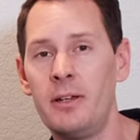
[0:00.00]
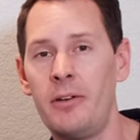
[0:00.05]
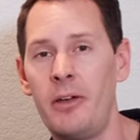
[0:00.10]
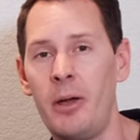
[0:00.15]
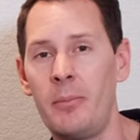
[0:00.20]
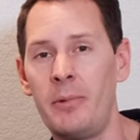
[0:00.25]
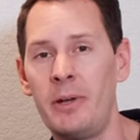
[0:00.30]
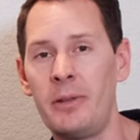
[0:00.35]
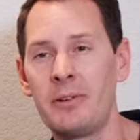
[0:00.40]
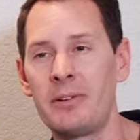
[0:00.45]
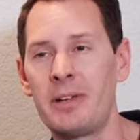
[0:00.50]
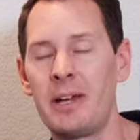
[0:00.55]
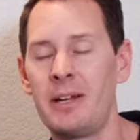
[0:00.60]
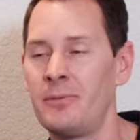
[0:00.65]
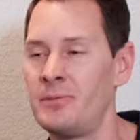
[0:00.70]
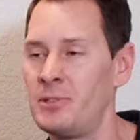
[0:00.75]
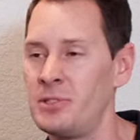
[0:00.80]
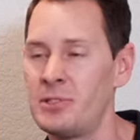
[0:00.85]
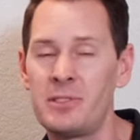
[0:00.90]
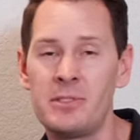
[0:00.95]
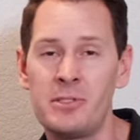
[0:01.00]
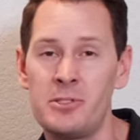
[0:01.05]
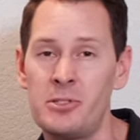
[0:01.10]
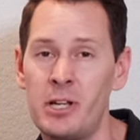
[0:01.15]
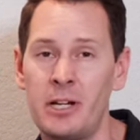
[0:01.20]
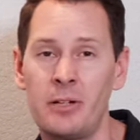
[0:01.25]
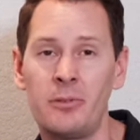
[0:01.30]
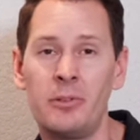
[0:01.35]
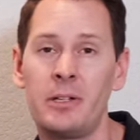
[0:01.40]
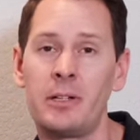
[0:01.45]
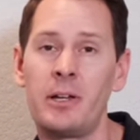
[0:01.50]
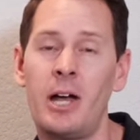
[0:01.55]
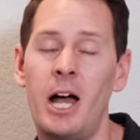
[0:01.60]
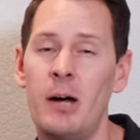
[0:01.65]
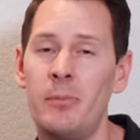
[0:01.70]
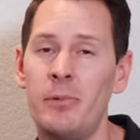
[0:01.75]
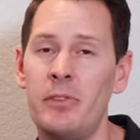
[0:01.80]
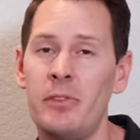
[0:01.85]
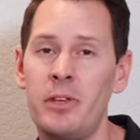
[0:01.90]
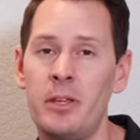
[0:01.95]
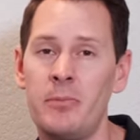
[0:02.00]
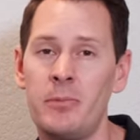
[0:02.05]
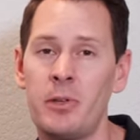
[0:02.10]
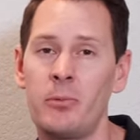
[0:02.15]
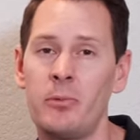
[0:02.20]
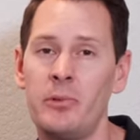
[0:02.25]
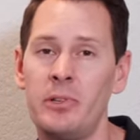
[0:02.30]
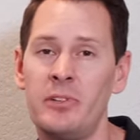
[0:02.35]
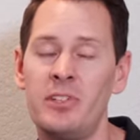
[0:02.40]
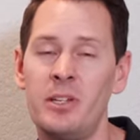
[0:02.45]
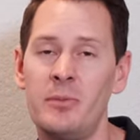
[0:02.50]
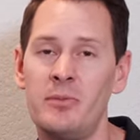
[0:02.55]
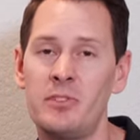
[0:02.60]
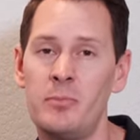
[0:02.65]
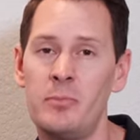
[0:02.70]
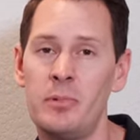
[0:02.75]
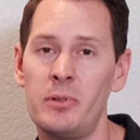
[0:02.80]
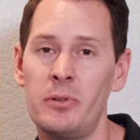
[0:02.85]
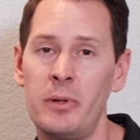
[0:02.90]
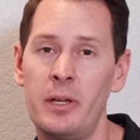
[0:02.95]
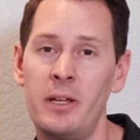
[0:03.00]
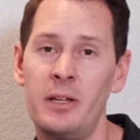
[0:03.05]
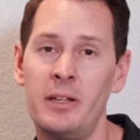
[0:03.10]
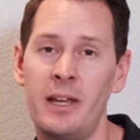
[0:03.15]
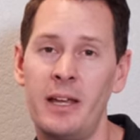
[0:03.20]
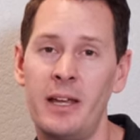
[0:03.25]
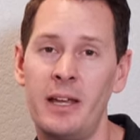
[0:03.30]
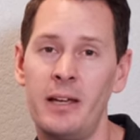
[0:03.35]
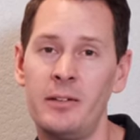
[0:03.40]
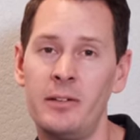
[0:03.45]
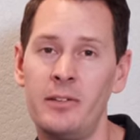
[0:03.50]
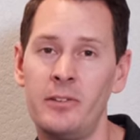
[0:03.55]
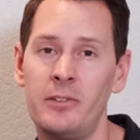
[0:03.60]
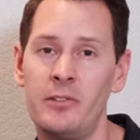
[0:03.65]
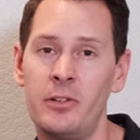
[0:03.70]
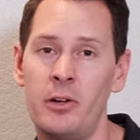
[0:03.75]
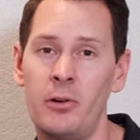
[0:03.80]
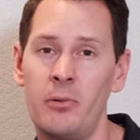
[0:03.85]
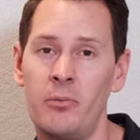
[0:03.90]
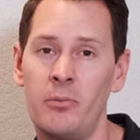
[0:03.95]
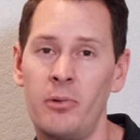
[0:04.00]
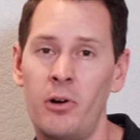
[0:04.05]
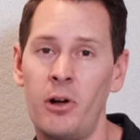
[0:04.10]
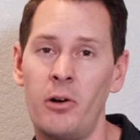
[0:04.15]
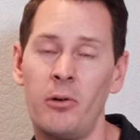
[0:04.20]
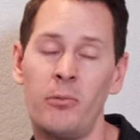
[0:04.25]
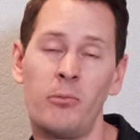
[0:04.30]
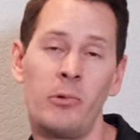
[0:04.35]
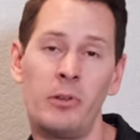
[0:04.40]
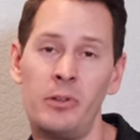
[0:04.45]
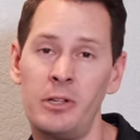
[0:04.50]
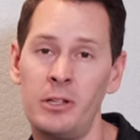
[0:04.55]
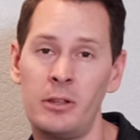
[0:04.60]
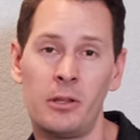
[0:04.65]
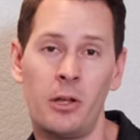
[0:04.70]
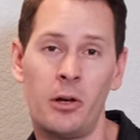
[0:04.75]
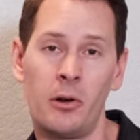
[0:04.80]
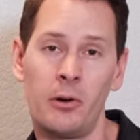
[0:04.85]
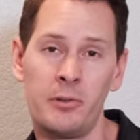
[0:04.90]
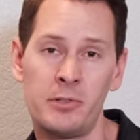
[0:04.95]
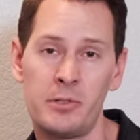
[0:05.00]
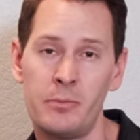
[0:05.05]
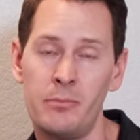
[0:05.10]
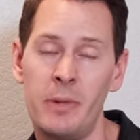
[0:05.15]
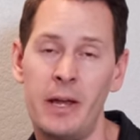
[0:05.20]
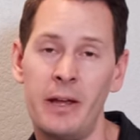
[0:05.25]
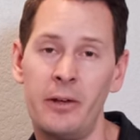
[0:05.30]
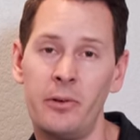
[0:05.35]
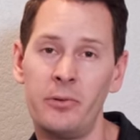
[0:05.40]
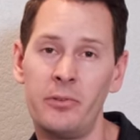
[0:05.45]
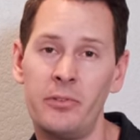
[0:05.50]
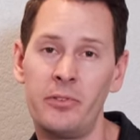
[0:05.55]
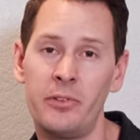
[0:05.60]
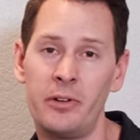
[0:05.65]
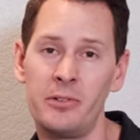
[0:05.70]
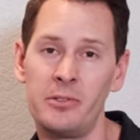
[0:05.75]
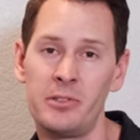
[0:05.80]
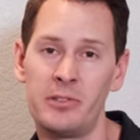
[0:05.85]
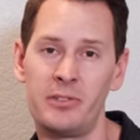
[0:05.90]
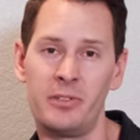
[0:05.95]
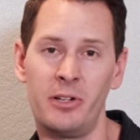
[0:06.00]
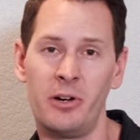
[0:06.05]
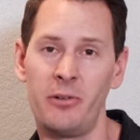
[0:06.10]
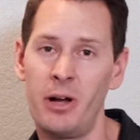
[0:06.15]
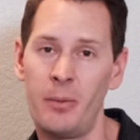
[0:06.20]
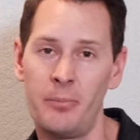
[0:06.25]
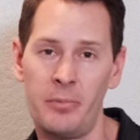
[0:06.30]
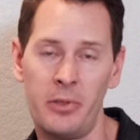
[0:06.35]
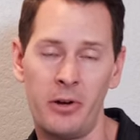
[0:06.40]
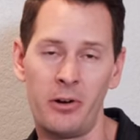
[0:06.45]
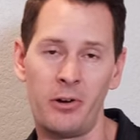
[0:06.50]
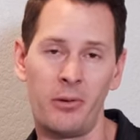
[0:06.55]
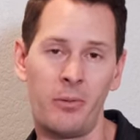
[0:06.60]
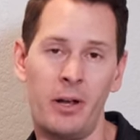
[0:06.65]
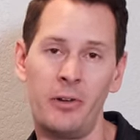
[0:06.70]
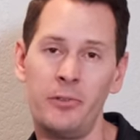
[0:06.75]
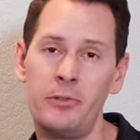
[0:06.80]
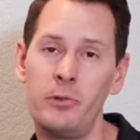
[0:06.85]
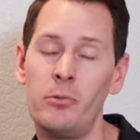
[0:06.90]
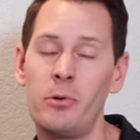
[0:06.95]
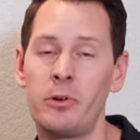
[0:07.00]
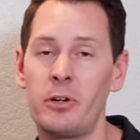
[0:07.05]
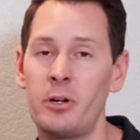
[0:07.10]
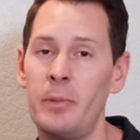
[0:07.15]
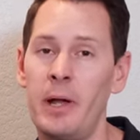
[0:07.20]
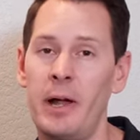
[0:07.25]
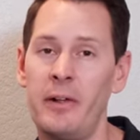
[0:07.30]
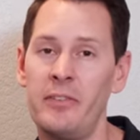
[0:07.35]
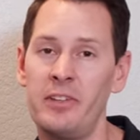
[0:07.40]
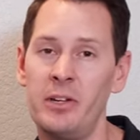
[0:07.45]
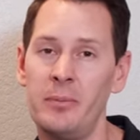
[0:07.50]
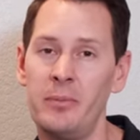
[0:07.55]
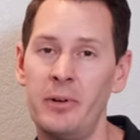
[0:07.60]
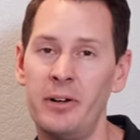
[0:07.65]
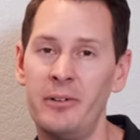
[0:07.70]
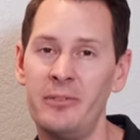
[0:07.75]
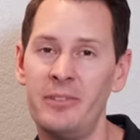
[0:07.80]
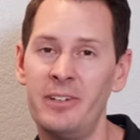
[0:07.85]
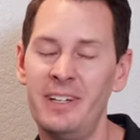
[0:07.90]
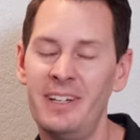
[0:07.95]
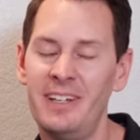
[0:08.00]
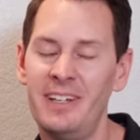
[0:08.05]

Another kind of just generally common theme that really seems to be play at hand is, you know, our really large males that are just, you know, up there around 200 pounds and above.